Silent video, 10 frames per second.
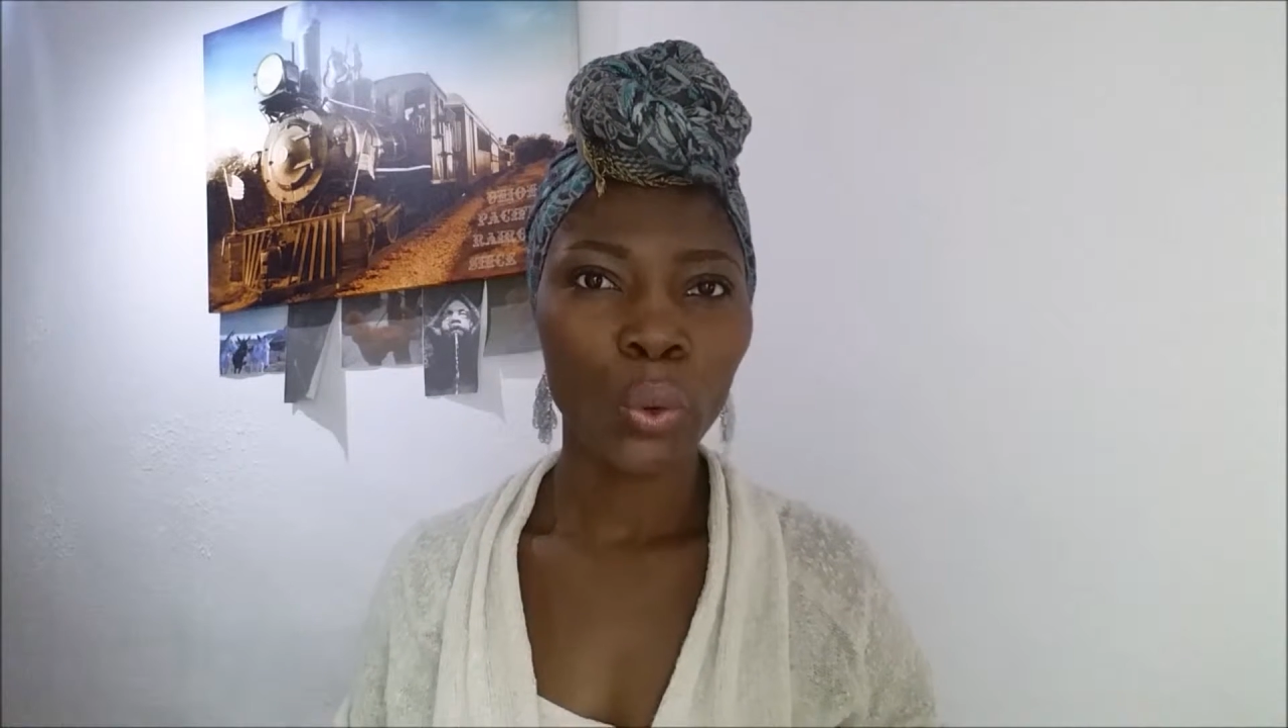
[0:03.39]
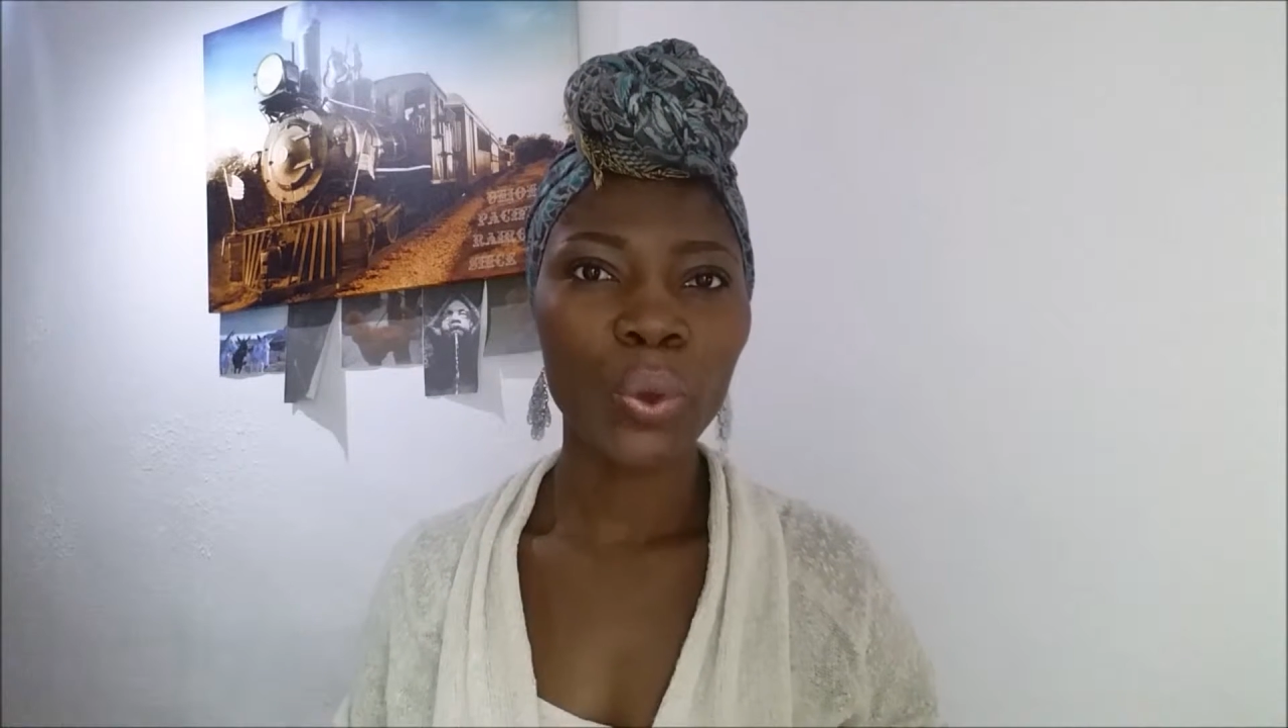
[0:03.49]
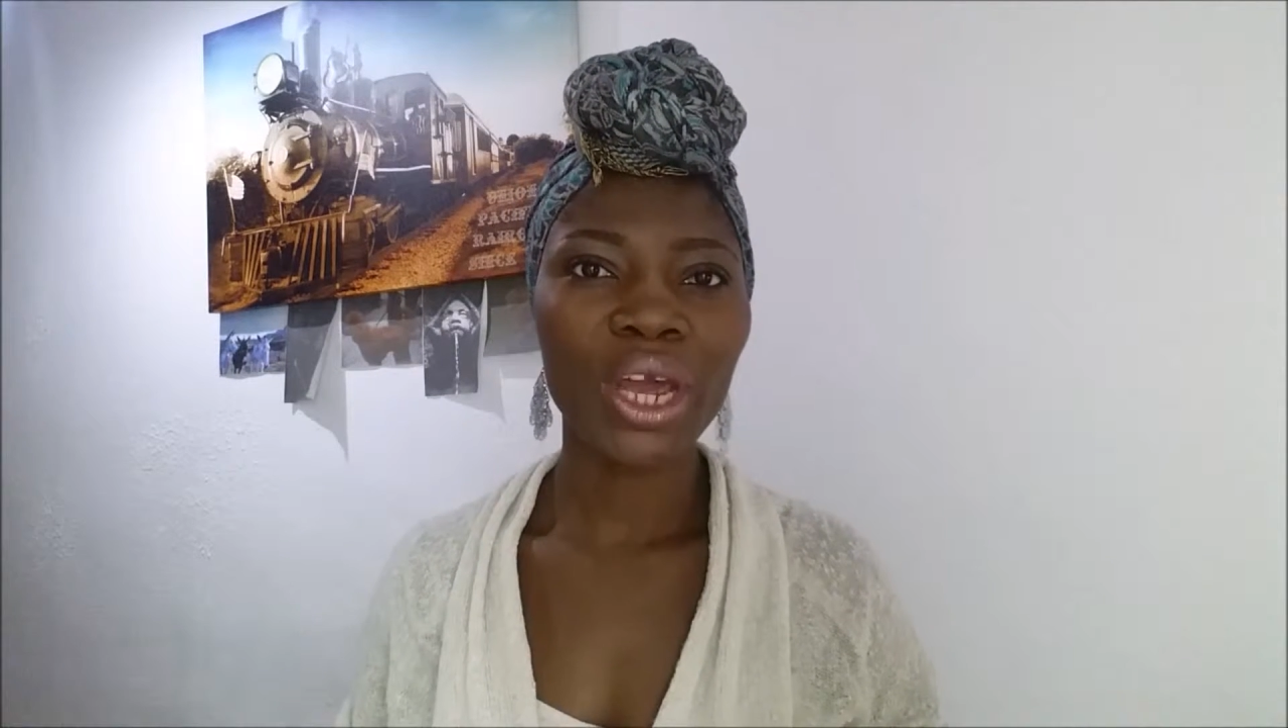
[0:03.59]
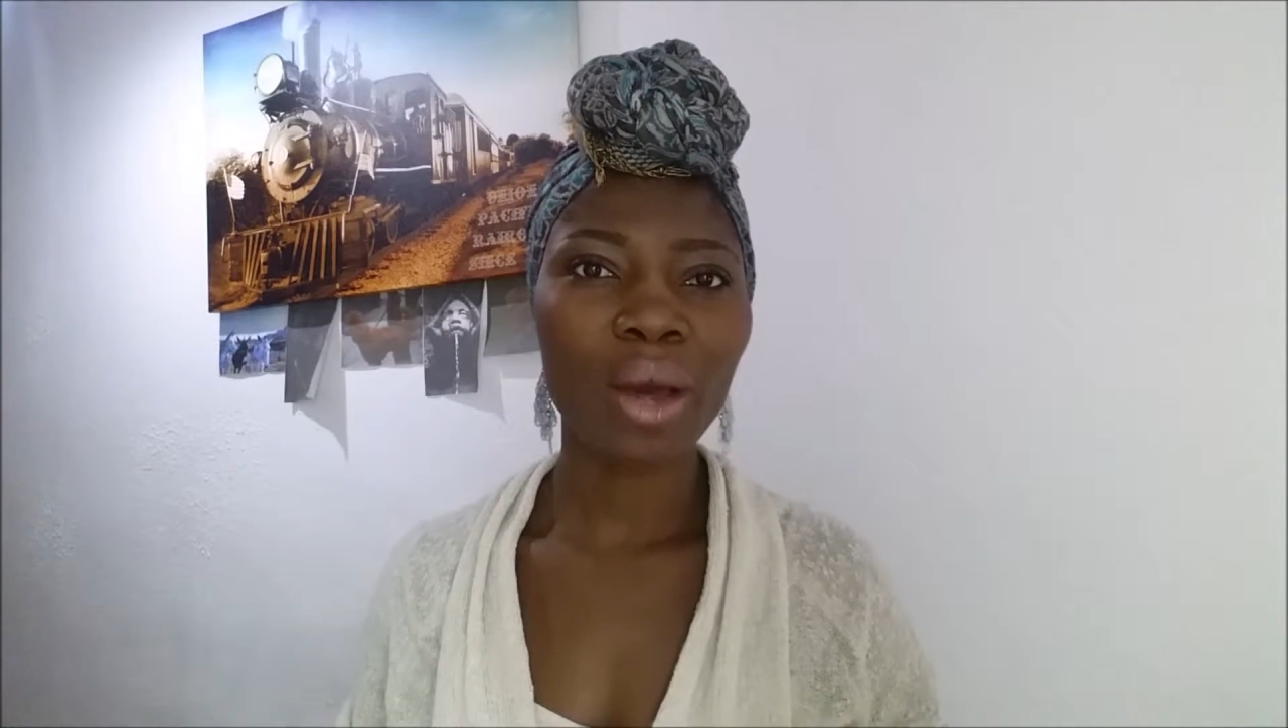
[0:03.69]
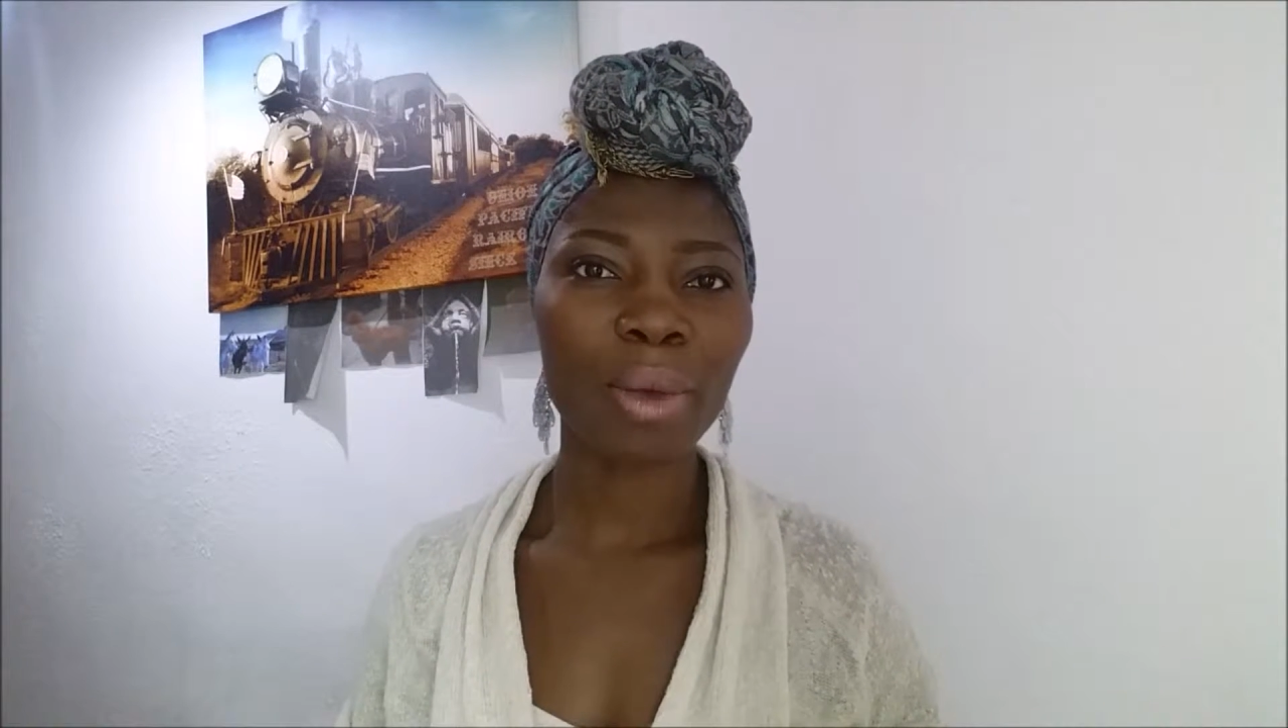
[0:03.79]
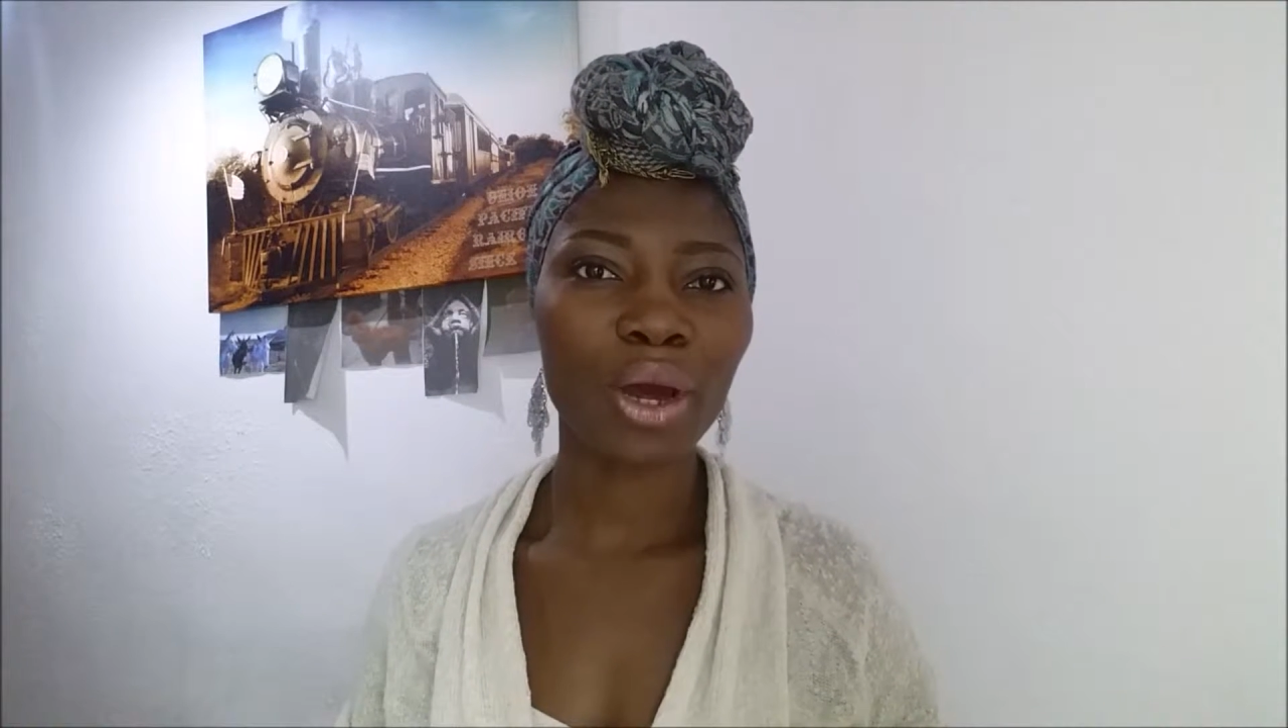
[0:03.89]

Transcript: we come